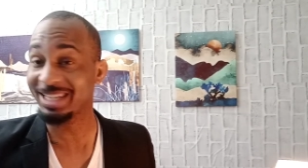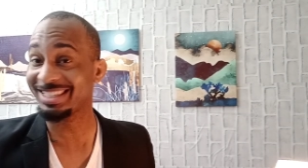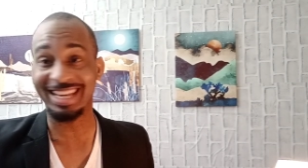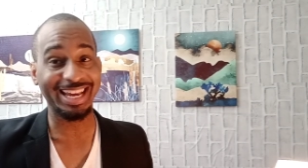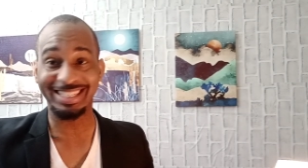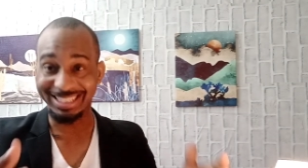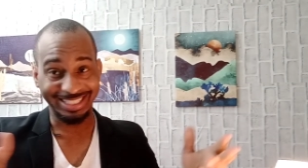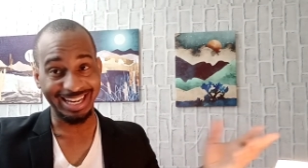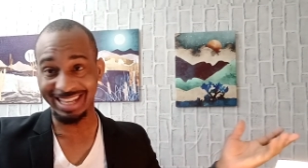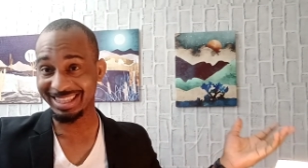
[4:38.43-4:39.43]
It
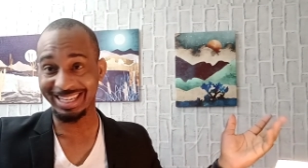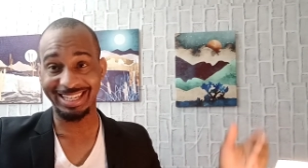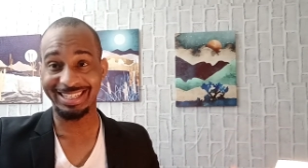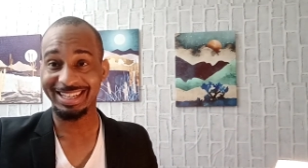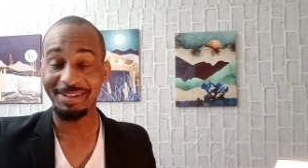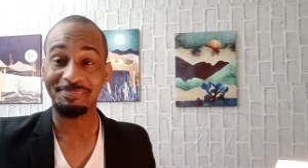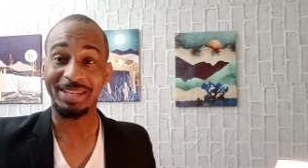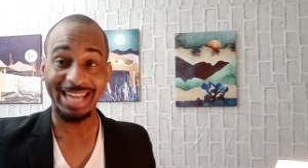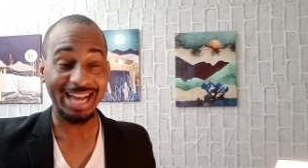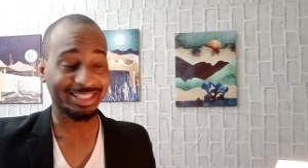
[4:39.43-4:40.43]
changes nothing.
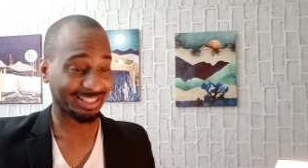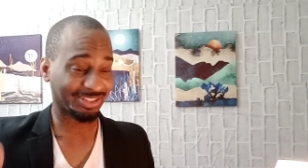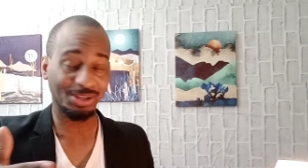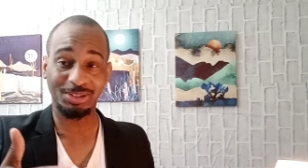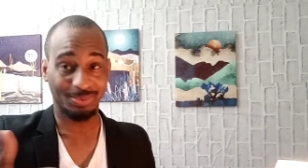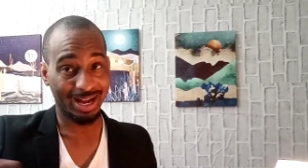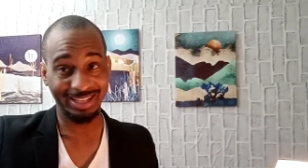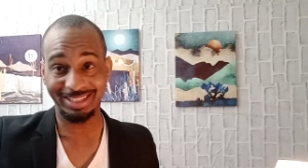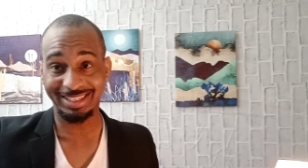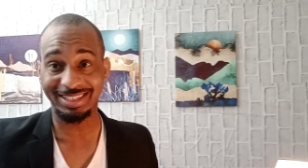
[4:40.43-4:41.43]
It actually shows
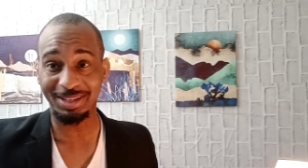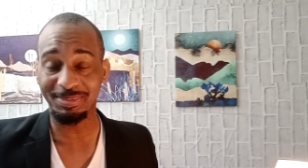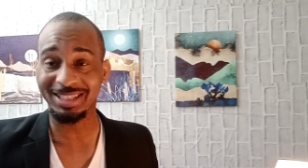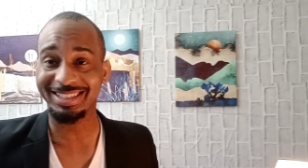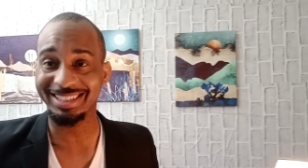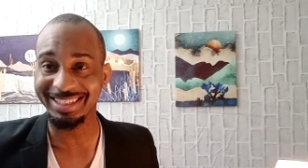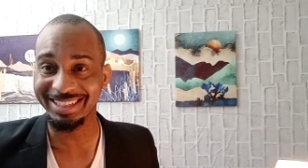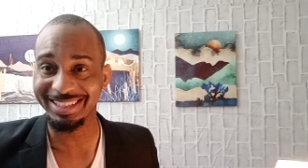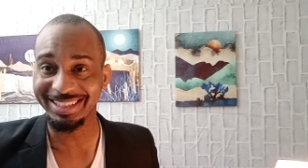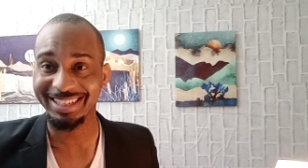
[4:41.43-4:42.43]
why the system is
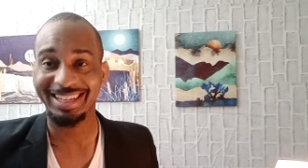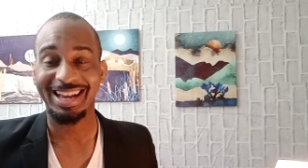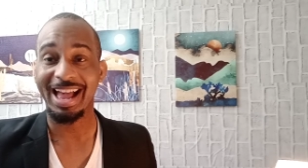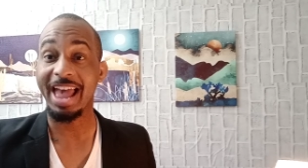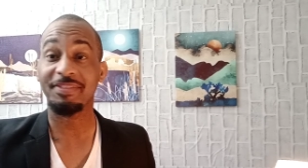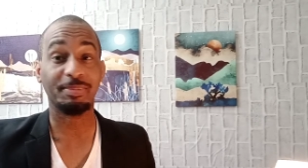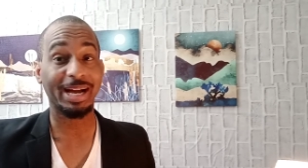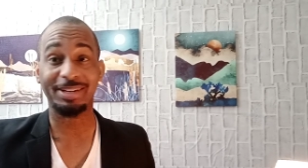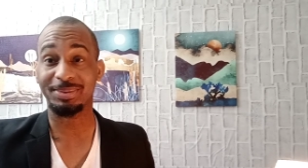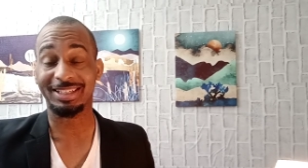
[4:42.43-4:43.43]
good.
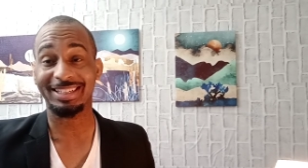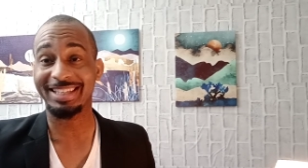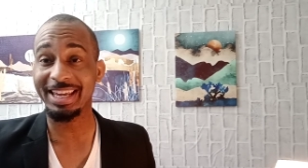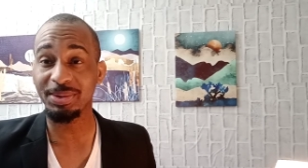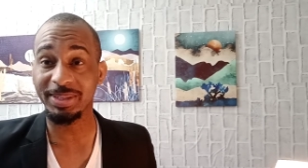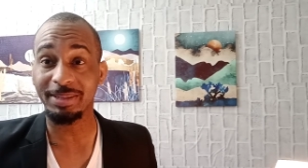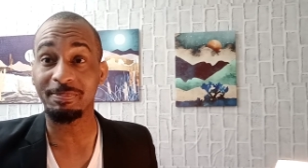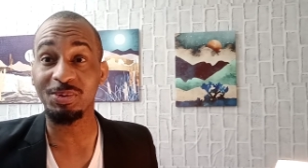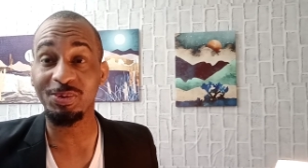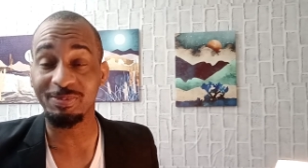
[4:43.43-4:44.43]
Everybody was continuing to
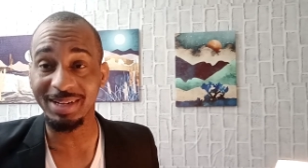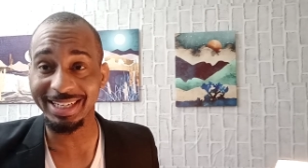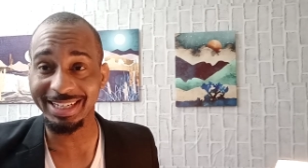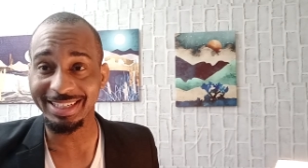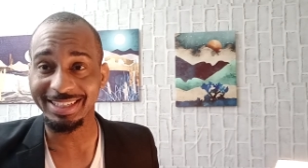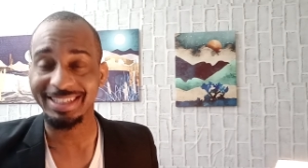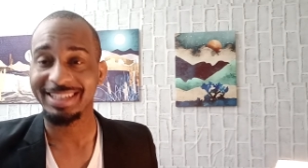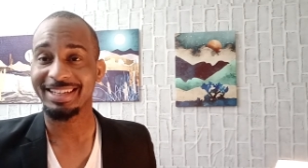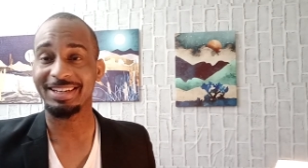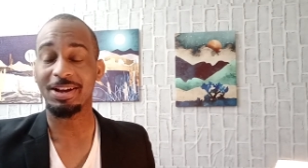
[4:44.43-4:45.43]
move money,
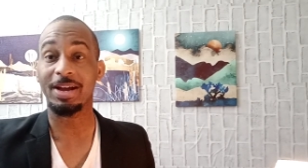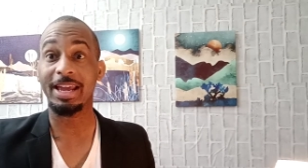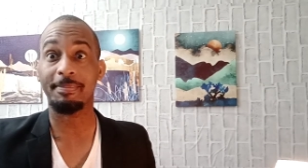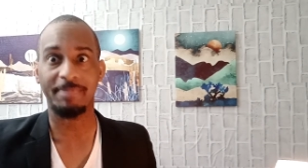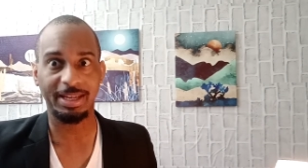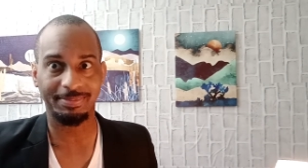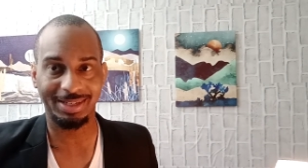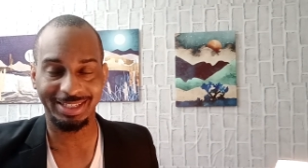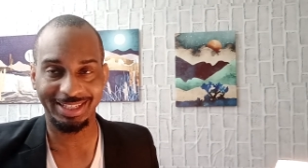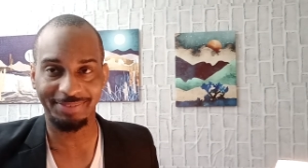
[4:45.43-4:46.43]
you know, and make
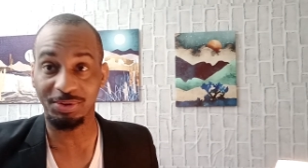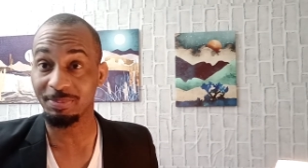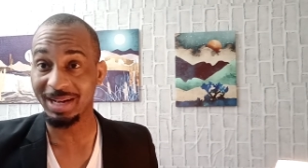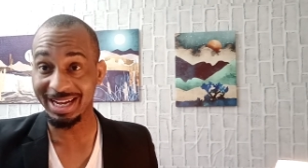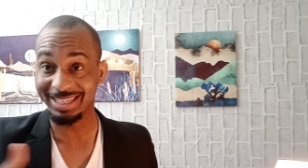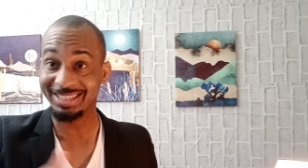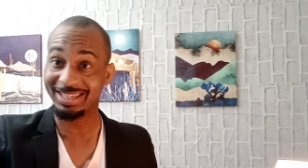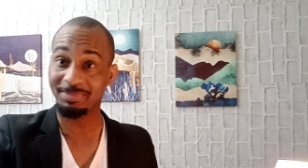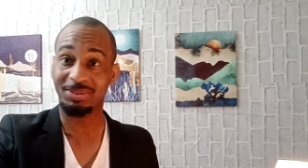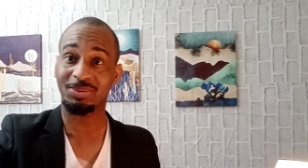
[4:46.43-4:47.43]
money. If you're buying the
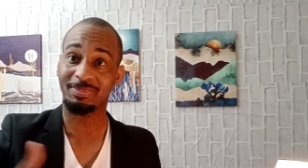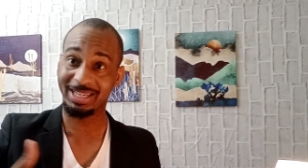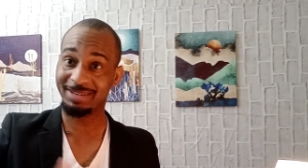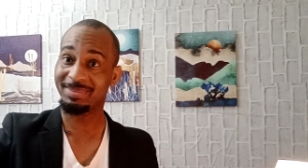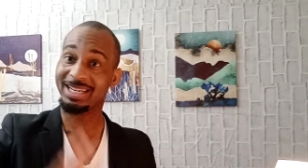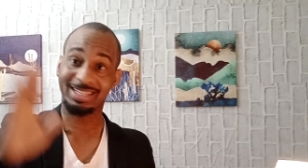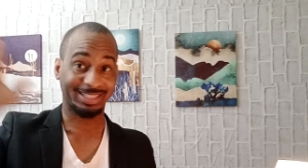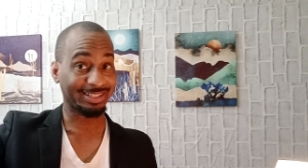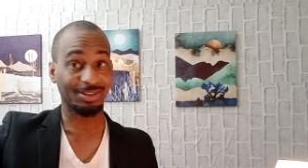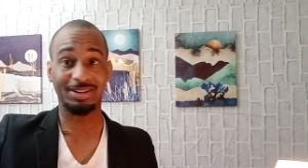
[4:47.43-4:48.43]
dip, you were making money because
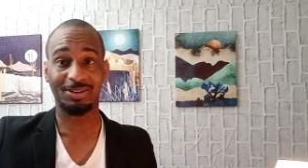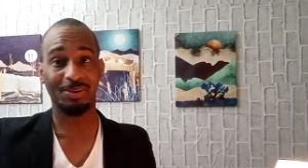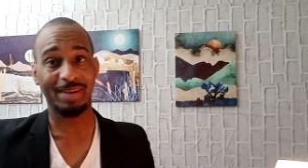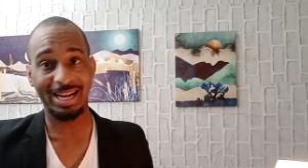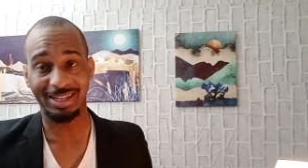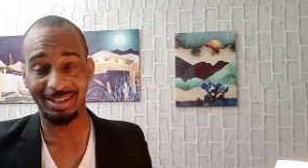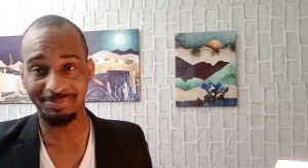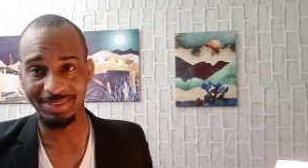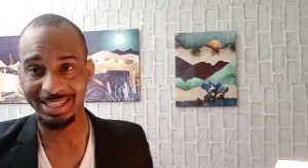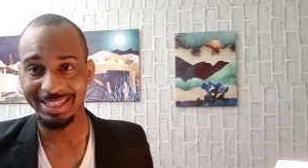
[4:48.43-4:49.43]
it's going to go back up.